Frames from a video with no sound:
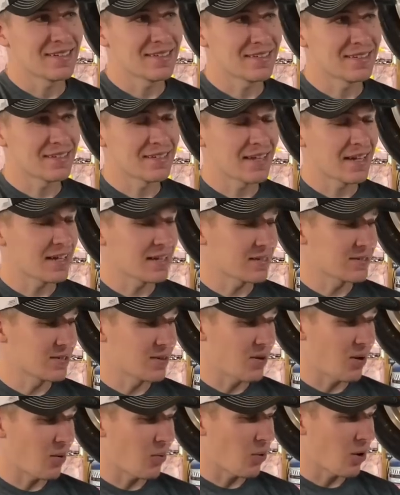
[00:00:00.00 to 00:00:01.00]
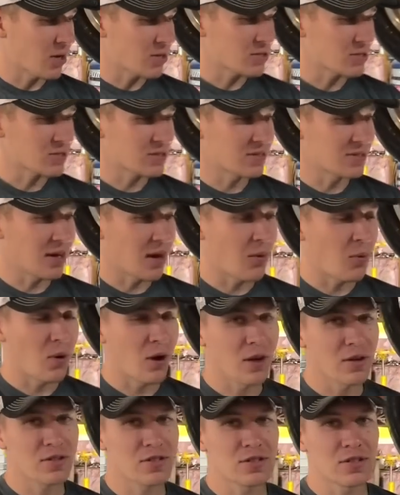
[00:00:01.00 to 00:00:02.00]
yeah, I
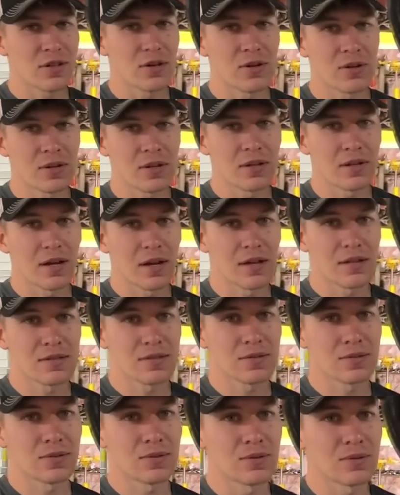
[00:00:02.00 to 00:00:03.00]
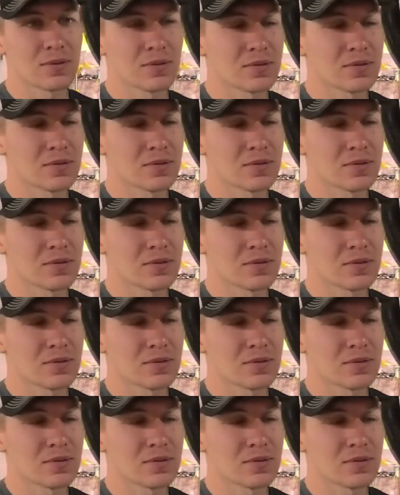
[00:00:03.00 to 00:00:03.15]
watched Tony in high school